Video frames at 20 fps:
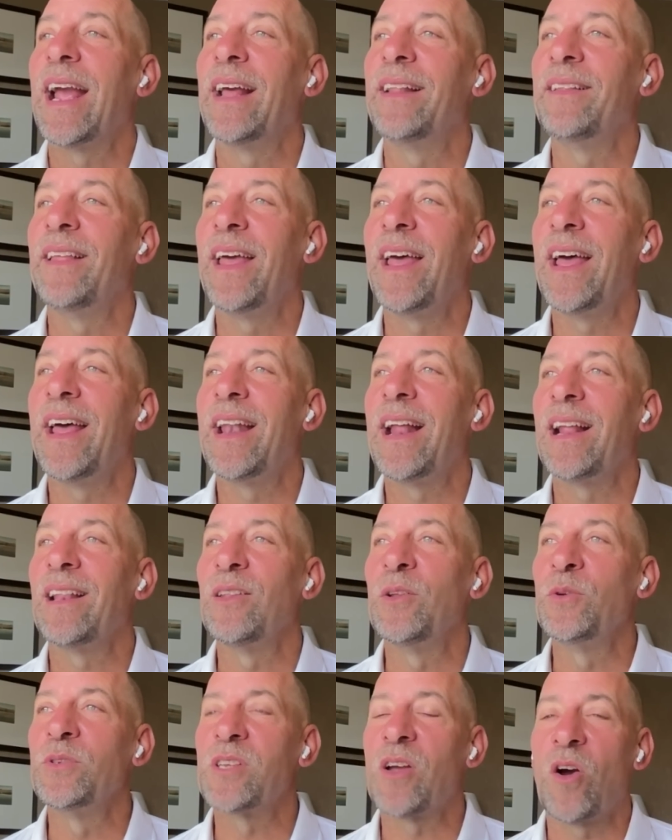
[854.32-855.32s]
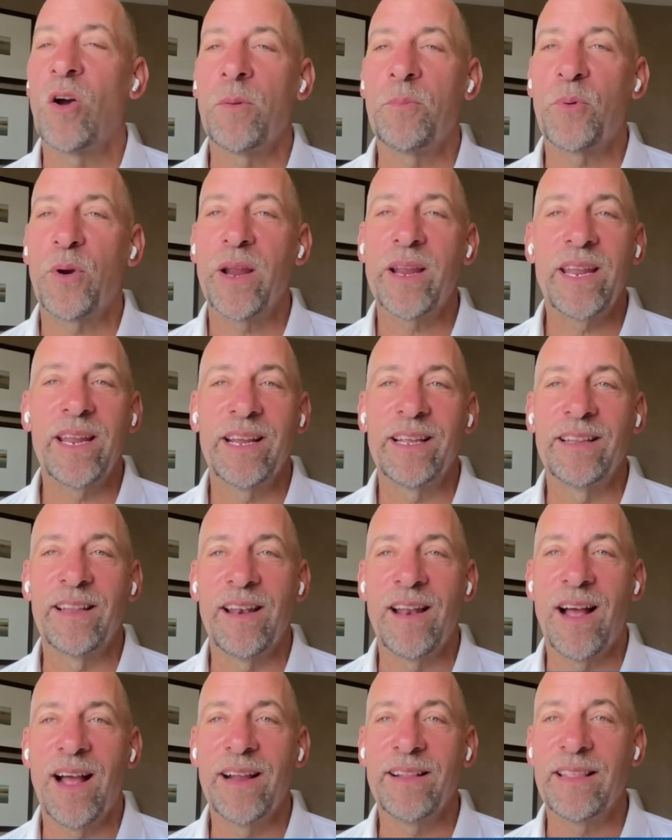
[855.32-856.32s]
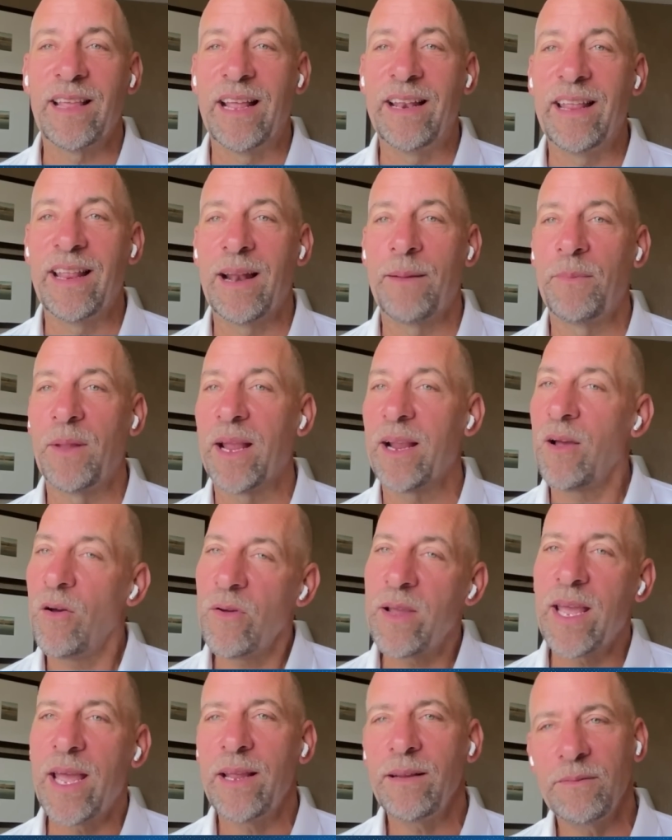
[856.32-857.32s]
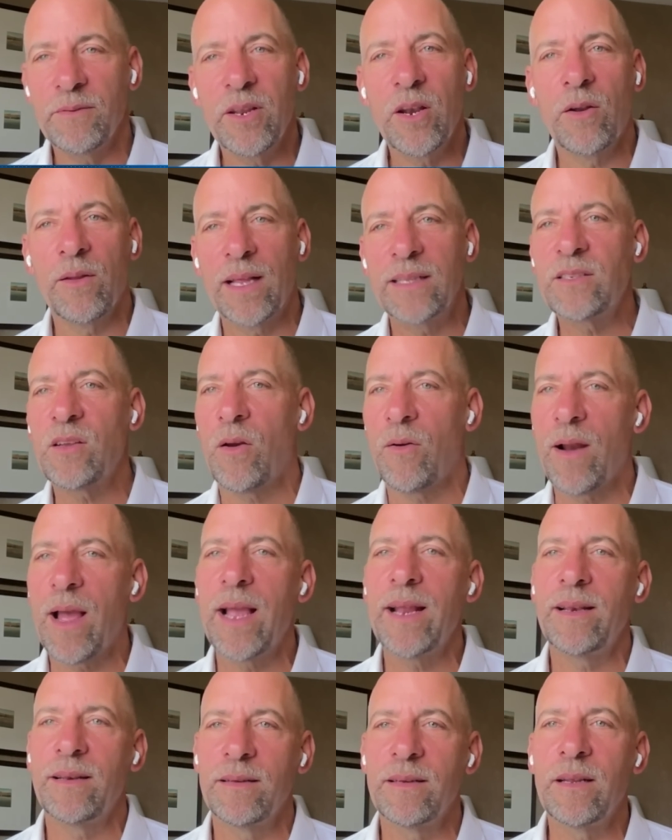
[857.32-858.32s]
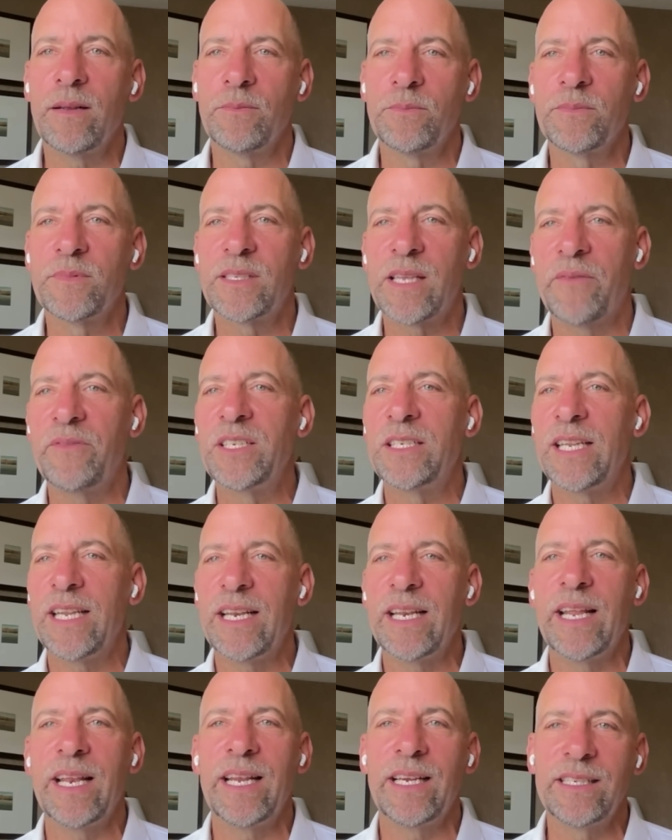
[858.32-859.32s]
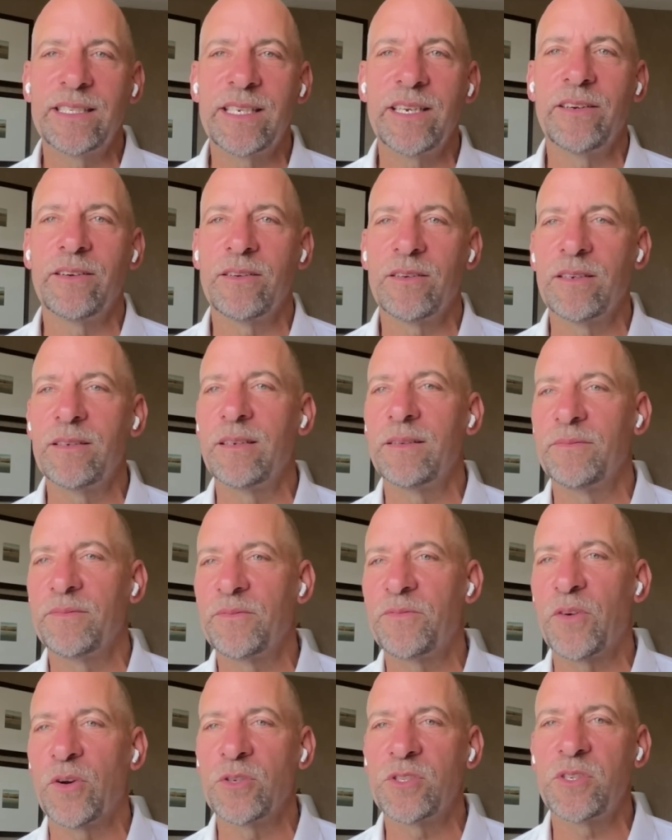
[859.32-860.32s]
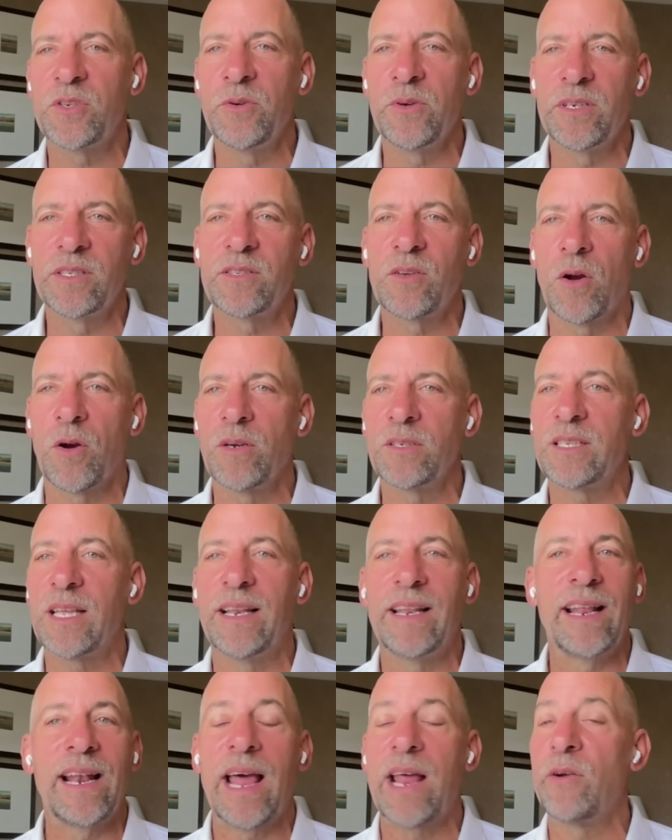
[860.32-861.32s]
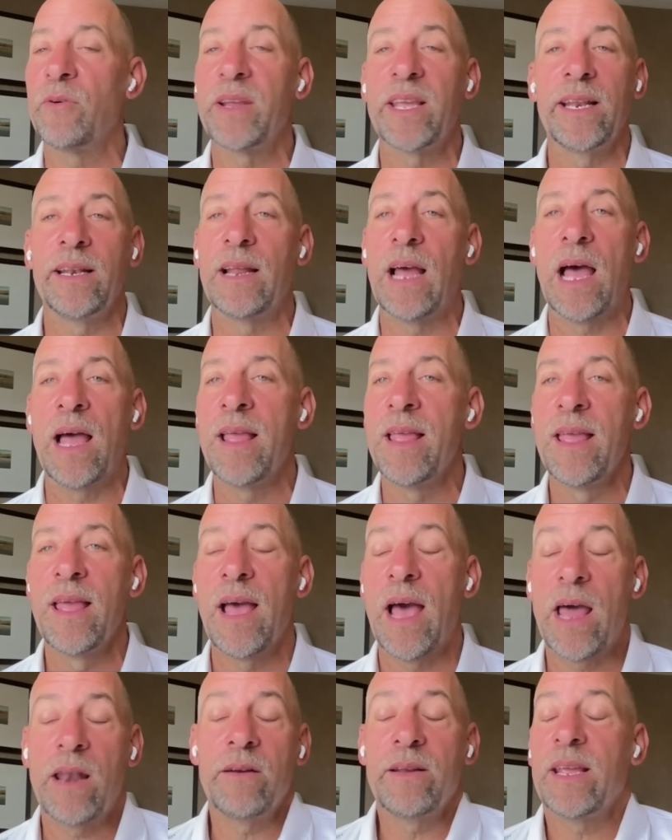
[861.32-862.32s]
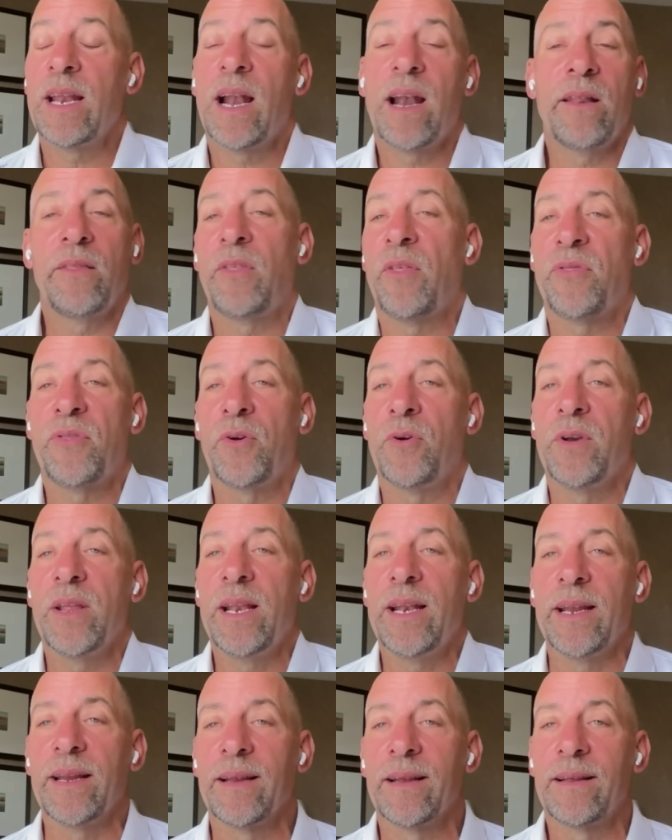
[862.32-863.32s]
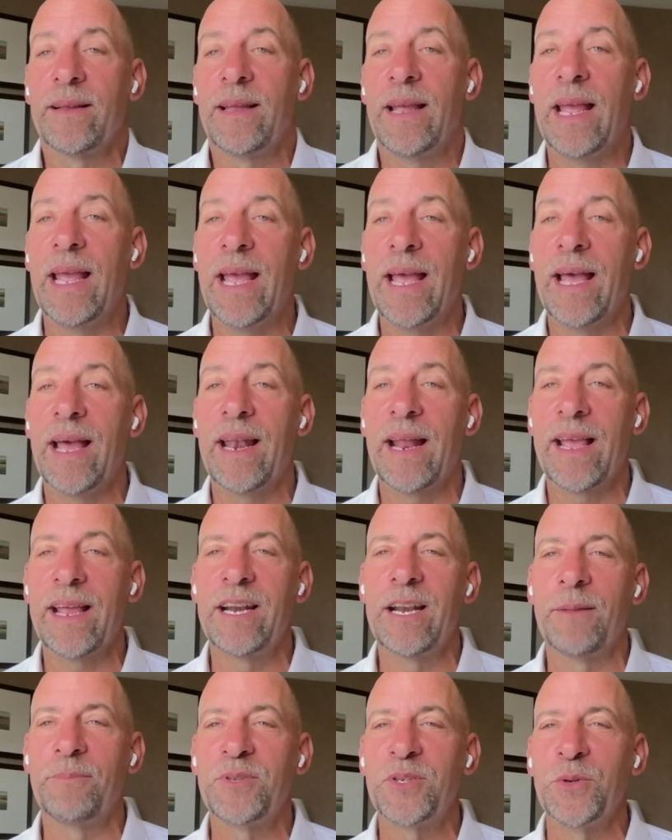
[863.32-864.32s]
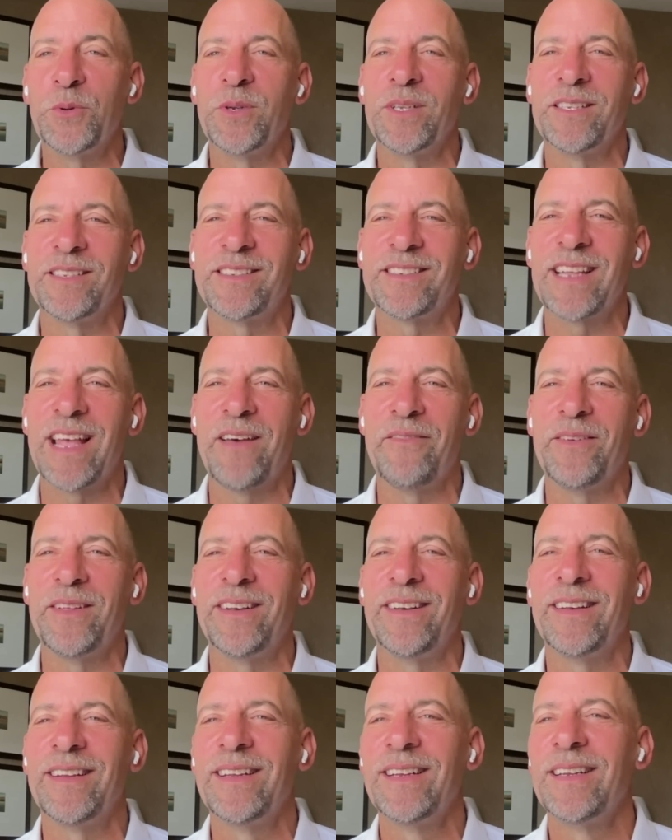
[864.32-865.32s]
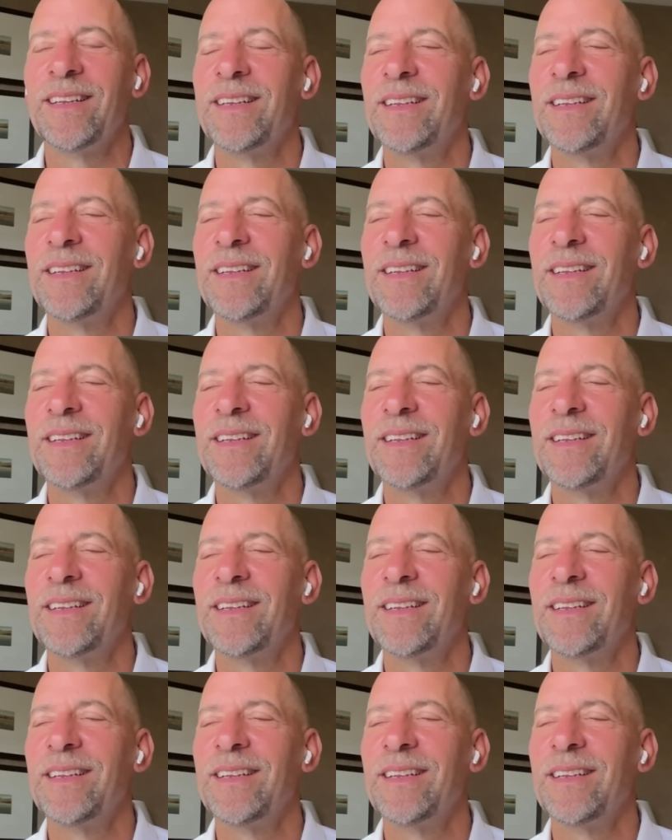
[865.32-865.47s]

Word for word: And then I lose a heartbreaking in the 9th. And then I'm like, okay, you know, that's all right. You know, 17 innings here in the first 2 starts. And then I don't get out of the 3rd inning. And I ended up 2-7.